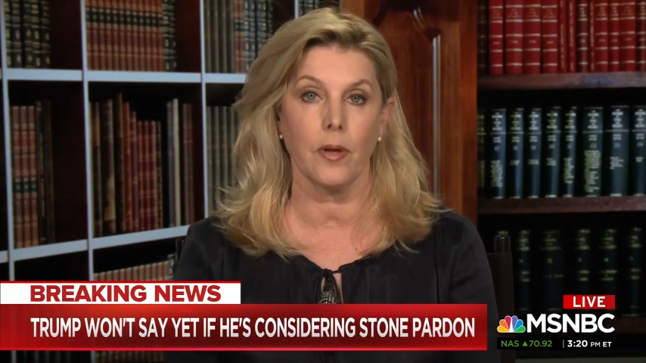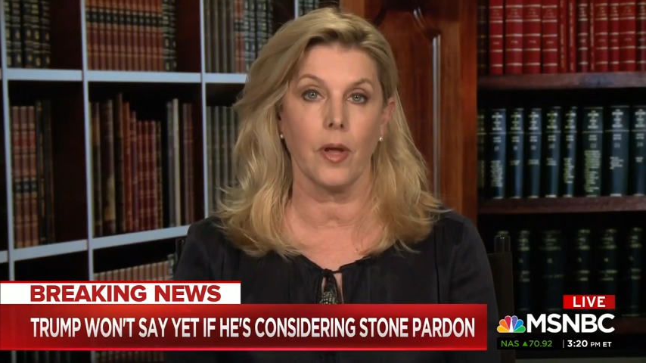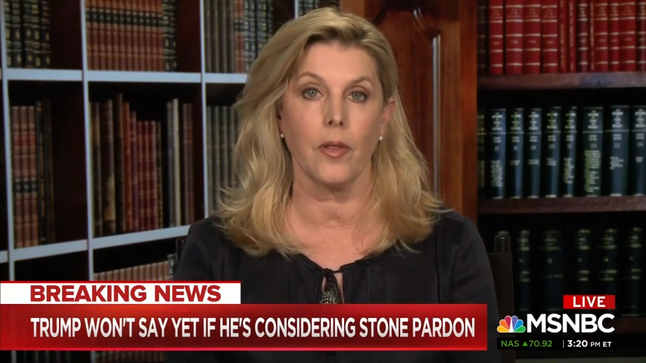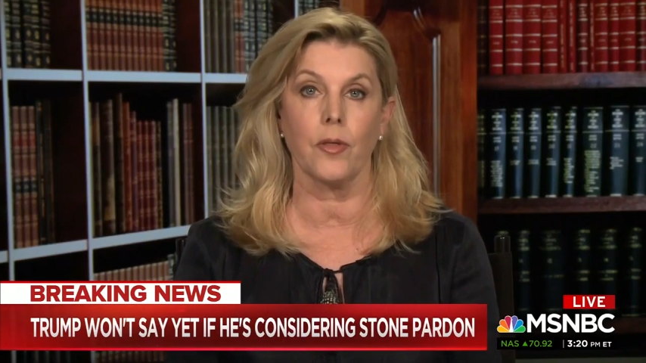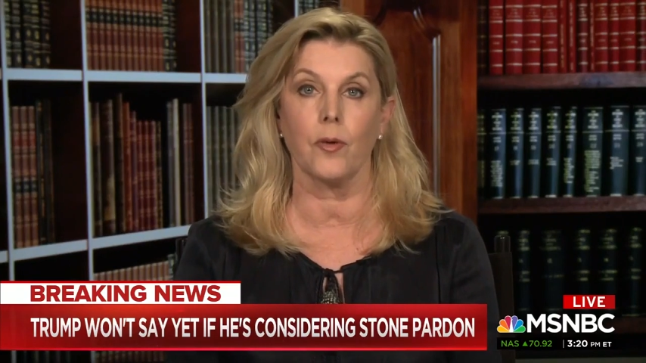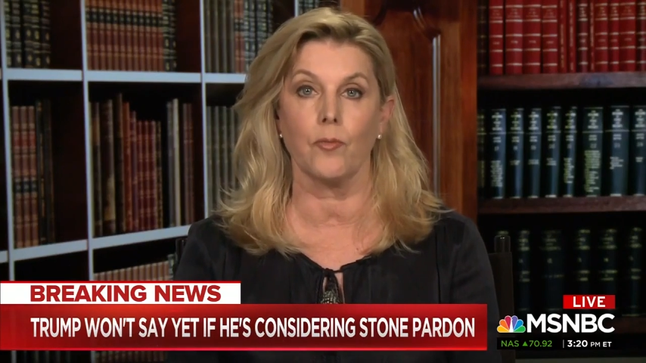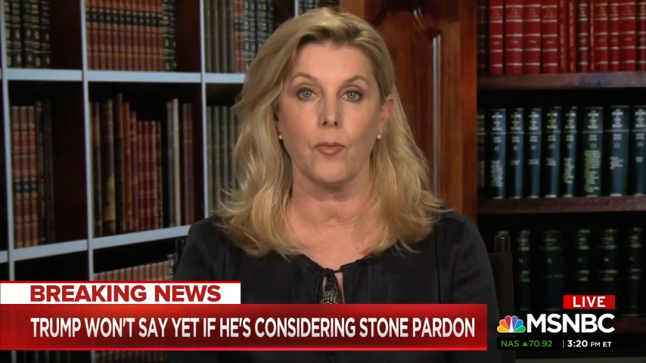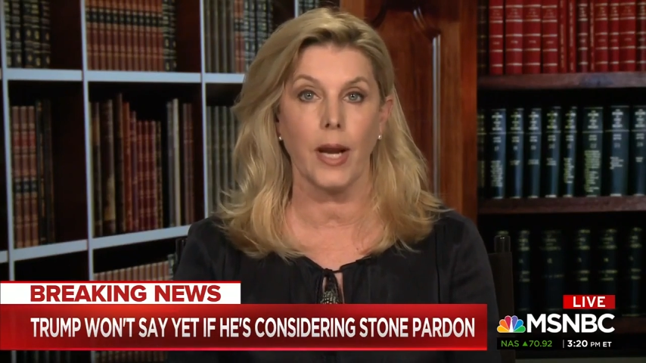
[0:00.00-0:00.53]

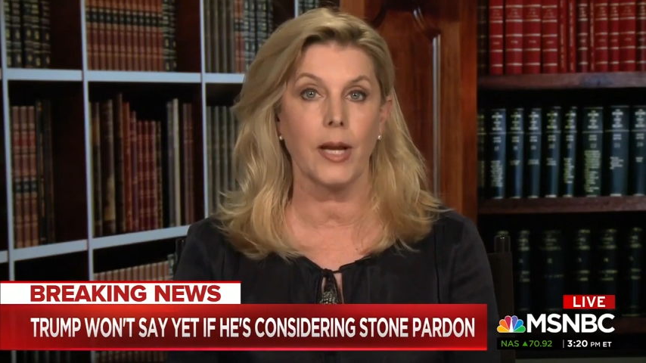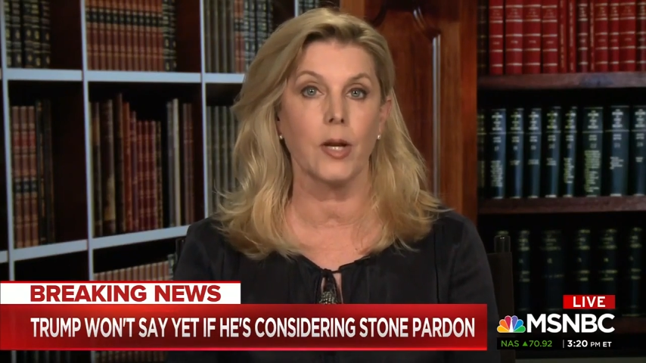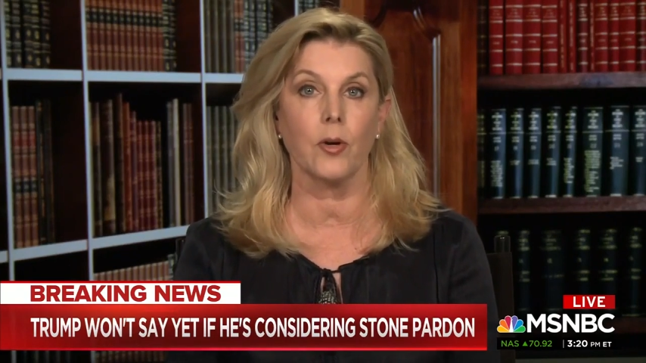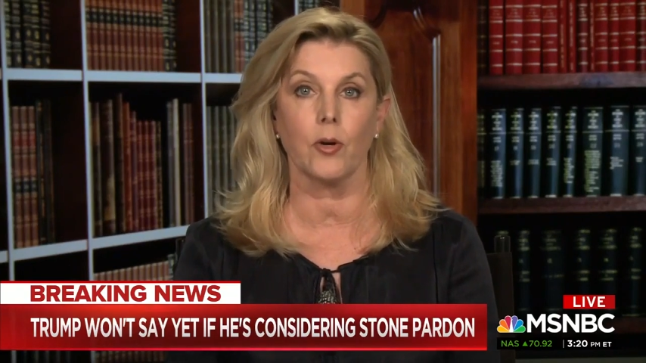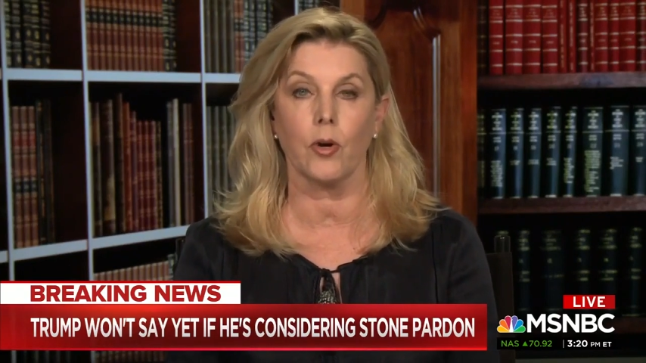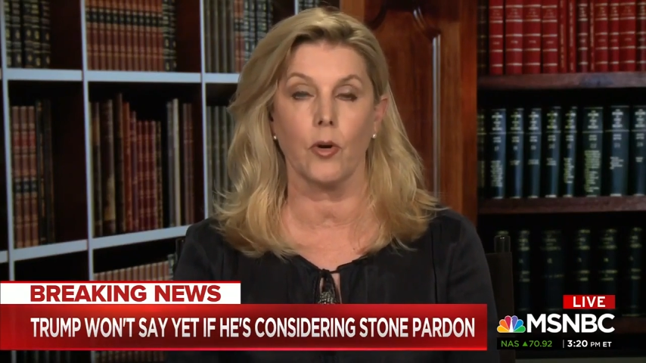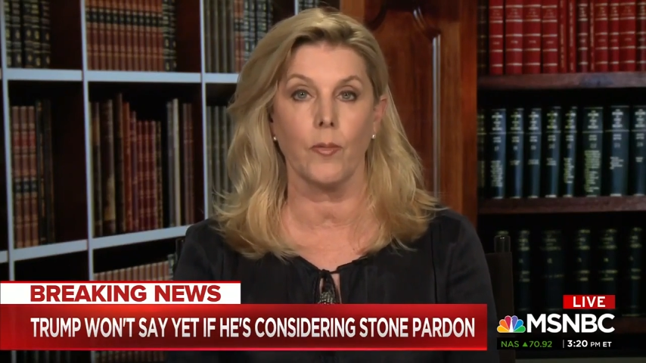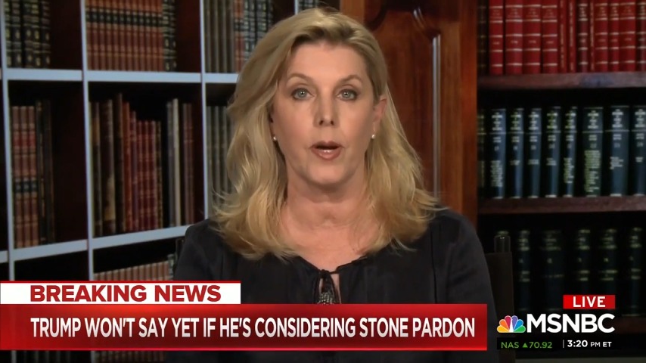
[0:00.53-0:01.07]
the
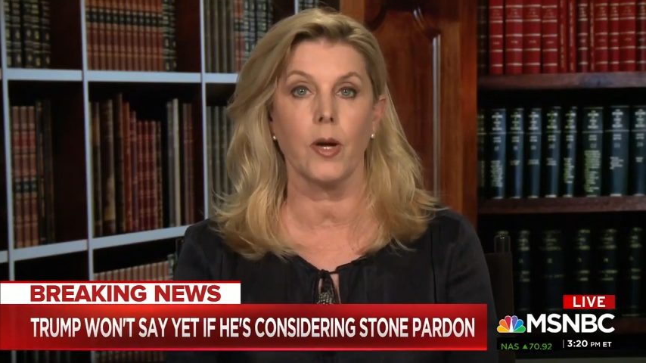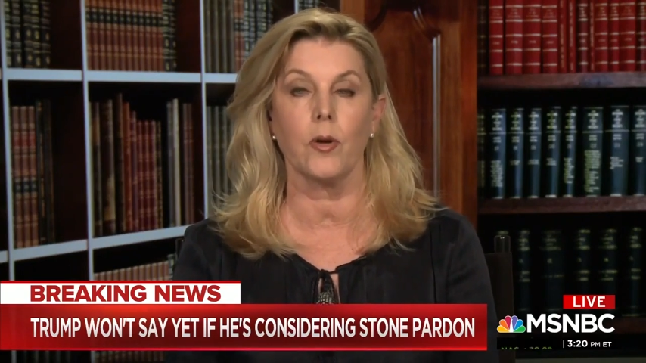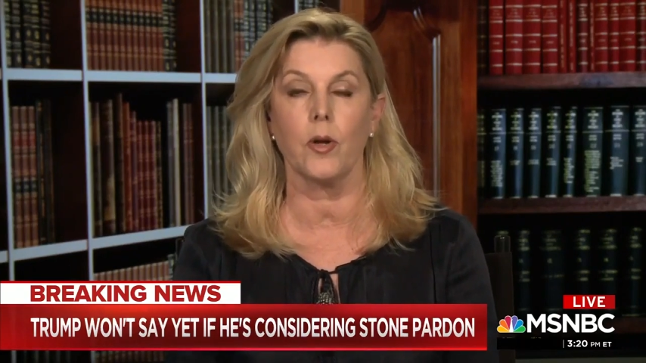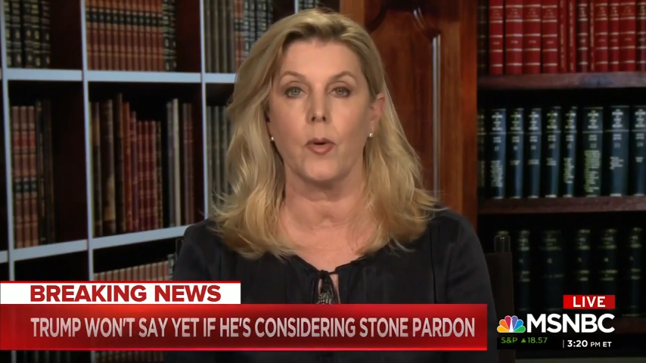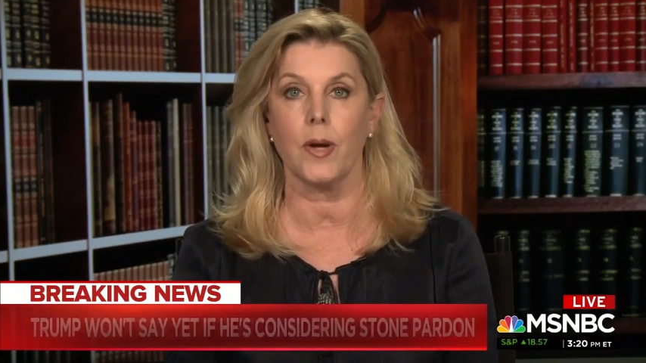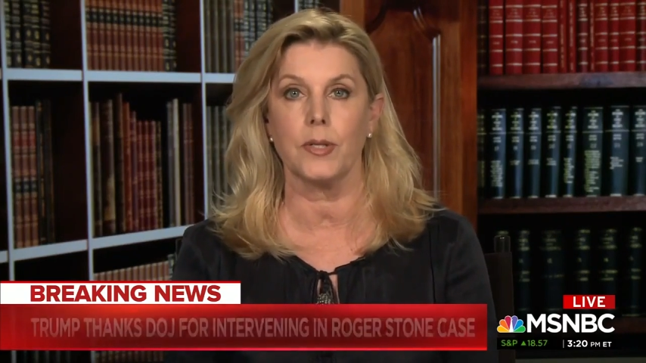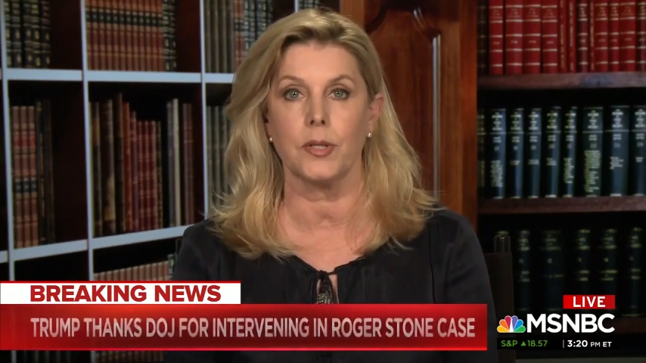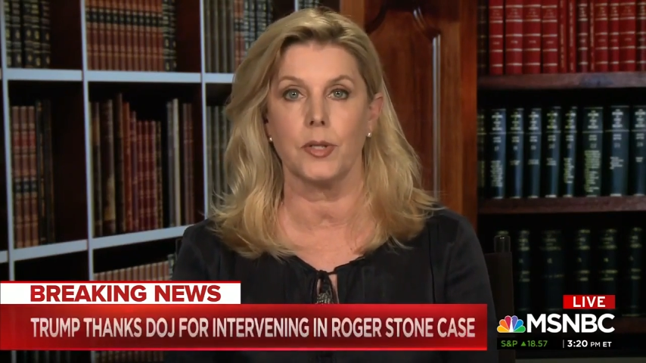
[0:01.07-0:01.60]
regular career
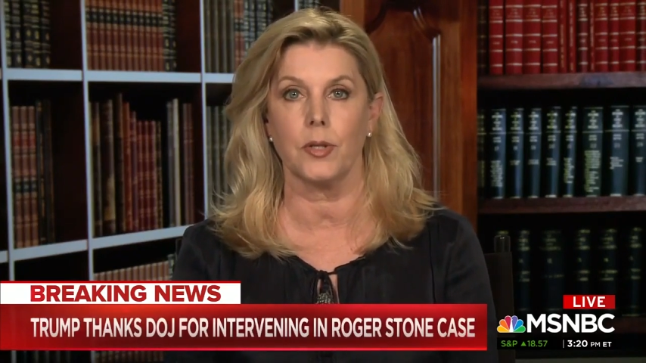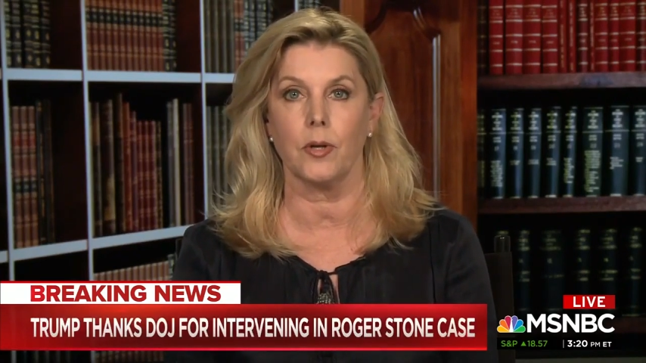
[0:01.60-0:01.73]
U.S.